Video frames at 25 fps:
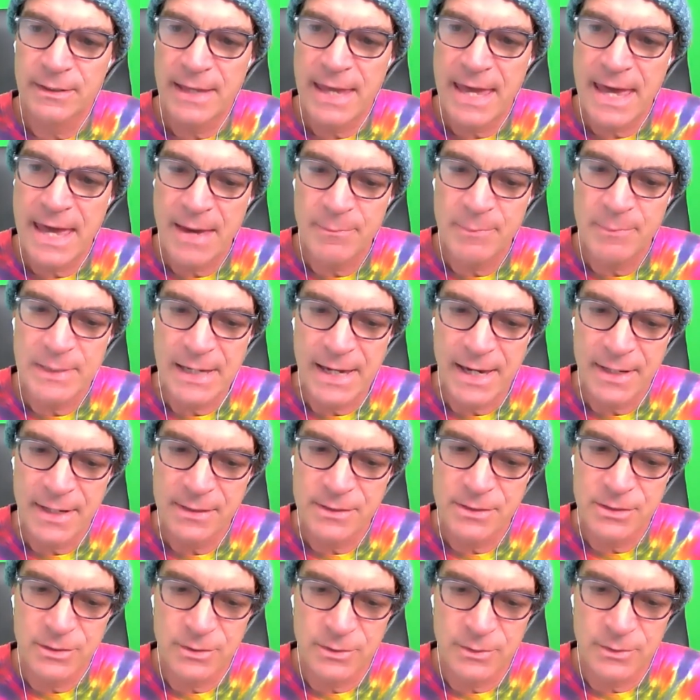happy
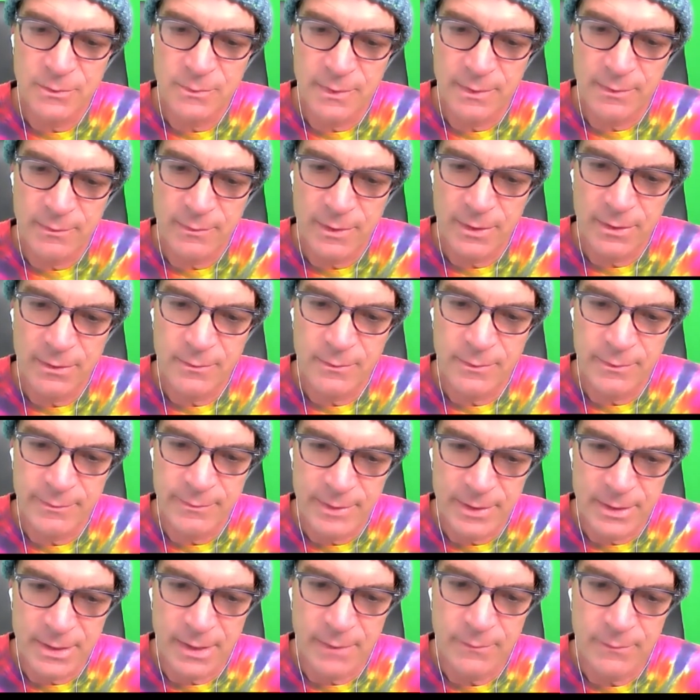attitude when
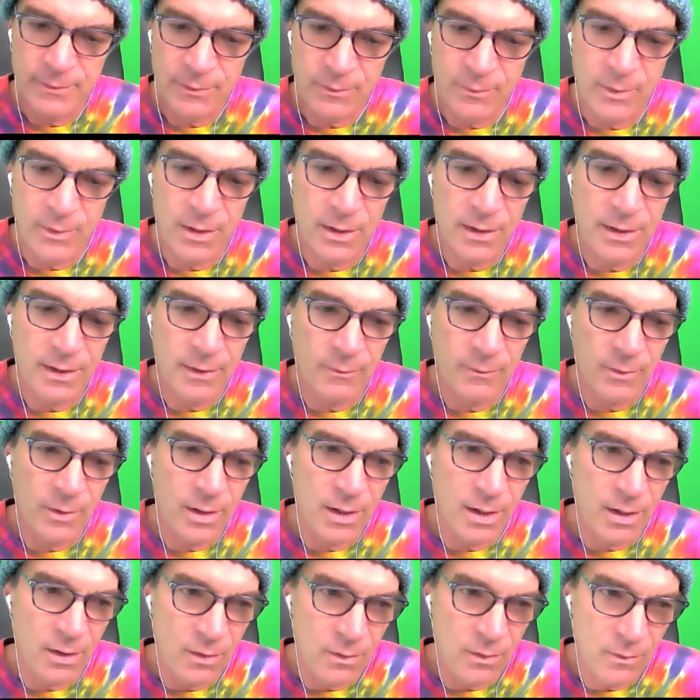we're done with work and we're
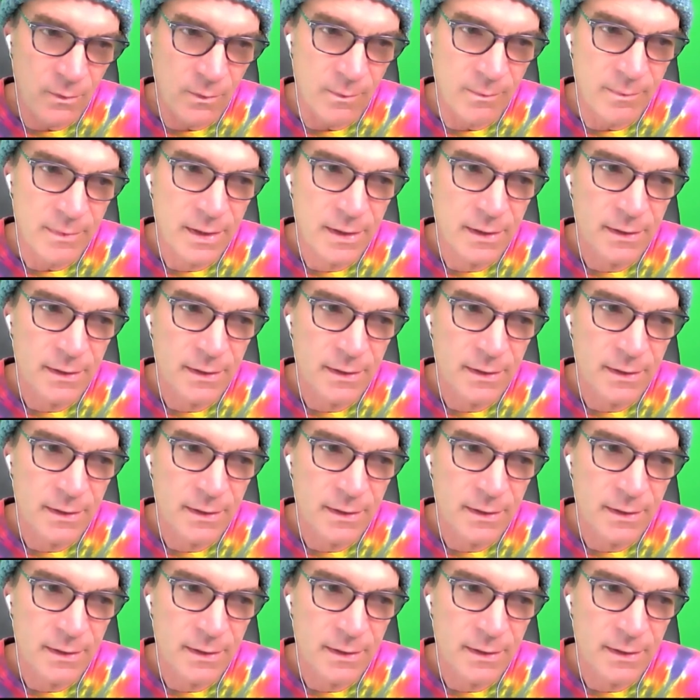at home,